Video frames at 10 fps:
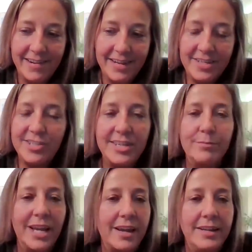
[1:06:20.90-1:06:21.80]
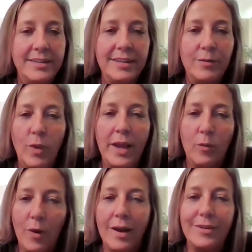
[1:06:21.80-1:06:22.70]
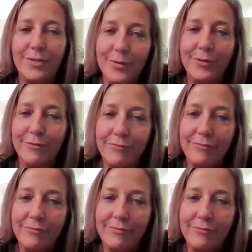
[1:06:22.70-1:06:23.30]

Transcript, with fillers: it just seemed like I did like walk through